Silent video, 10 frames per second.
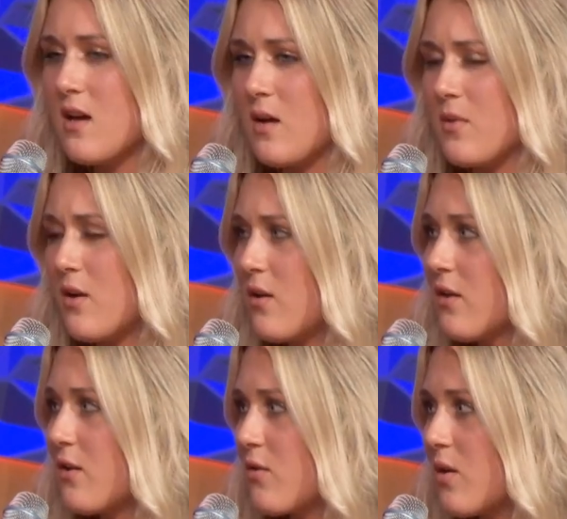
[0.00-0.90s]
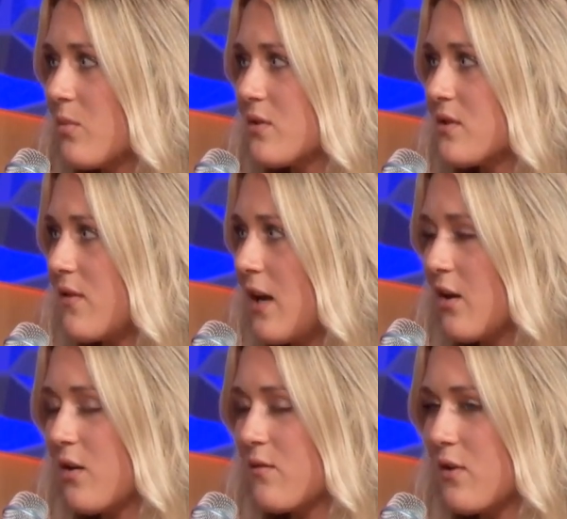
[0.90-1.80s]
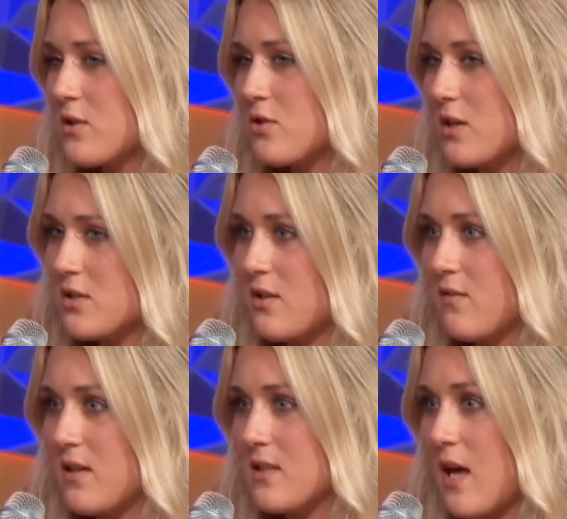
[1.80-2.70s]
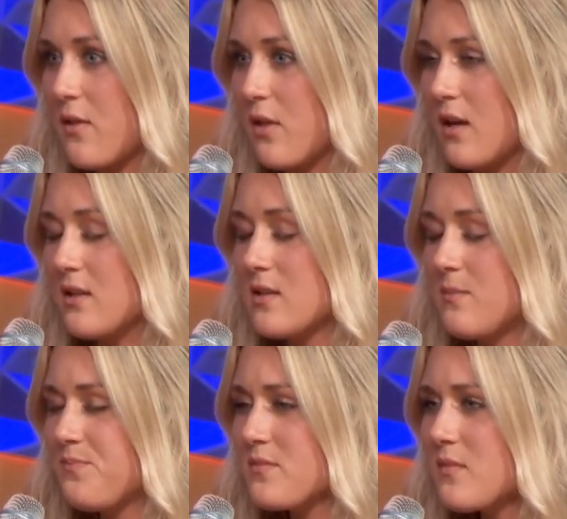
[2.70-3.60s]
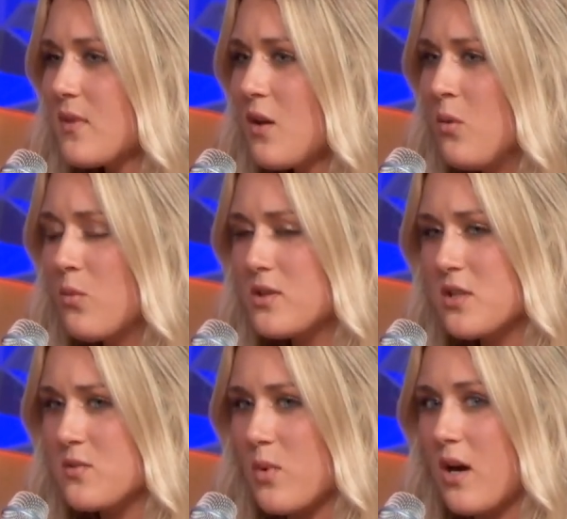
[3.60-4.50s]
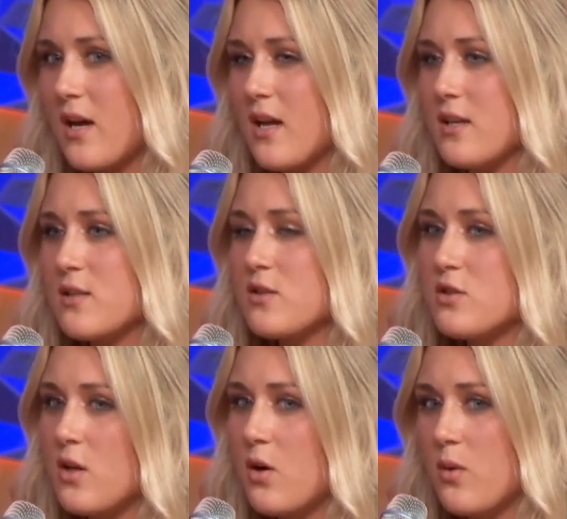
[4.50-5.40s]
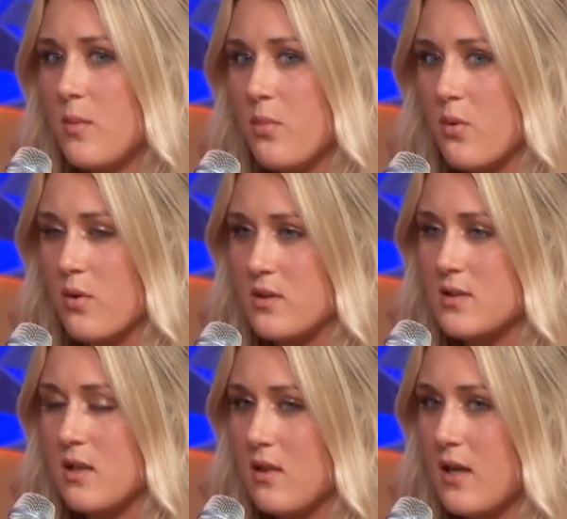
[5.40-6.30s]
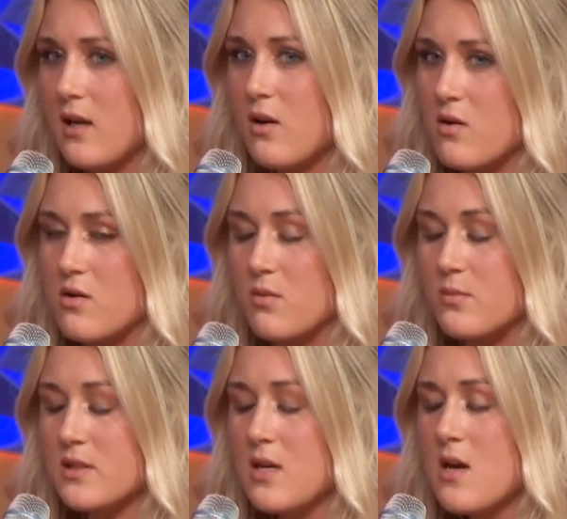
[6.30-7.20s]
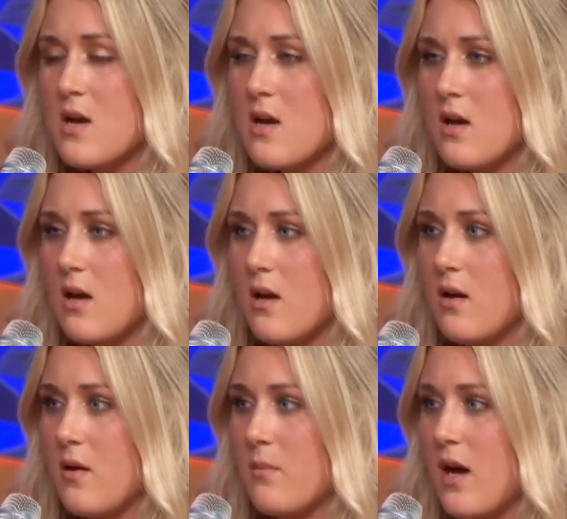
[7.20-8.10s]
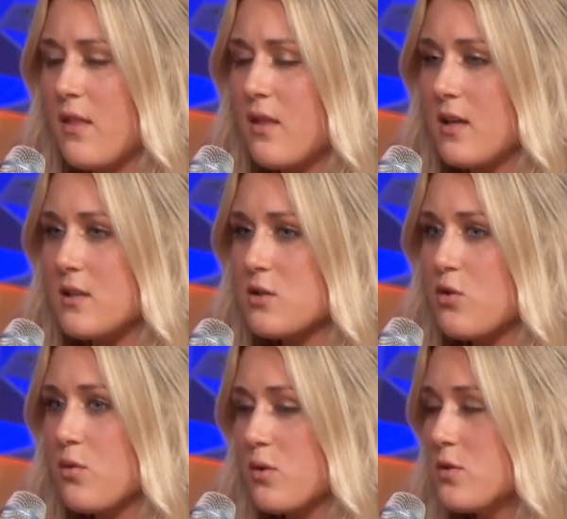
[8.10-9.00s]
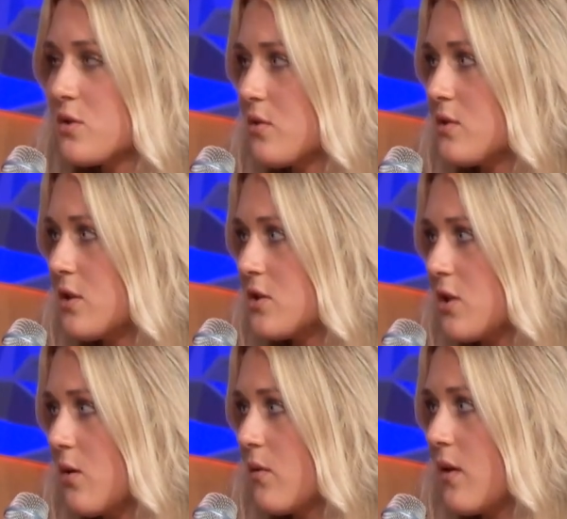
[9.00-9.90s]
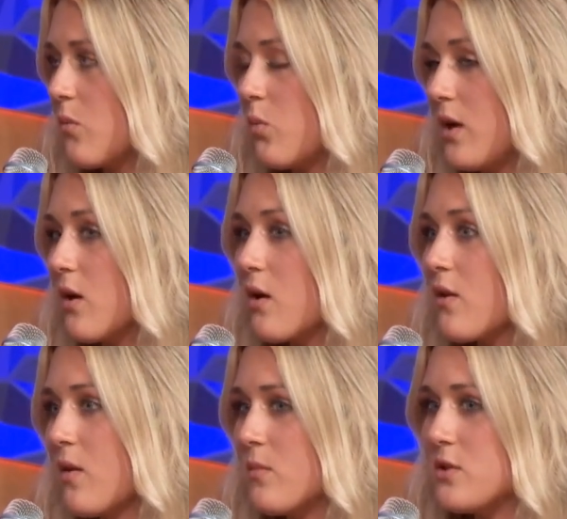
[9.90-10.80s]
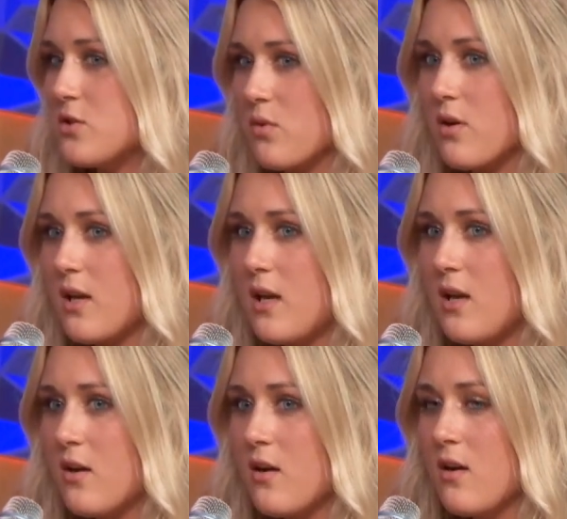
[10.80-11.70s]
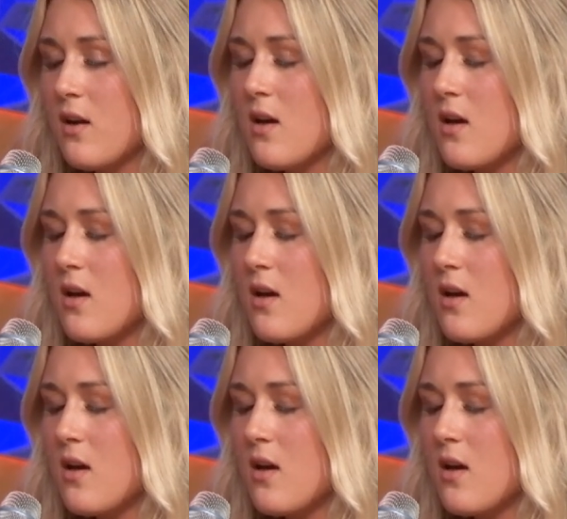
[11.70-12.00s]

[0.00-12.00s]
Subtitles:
and all the grumbles of anger and frustration of these athletes, which is why it is so important to link arms. I think it's crucial to show that we are the majority here.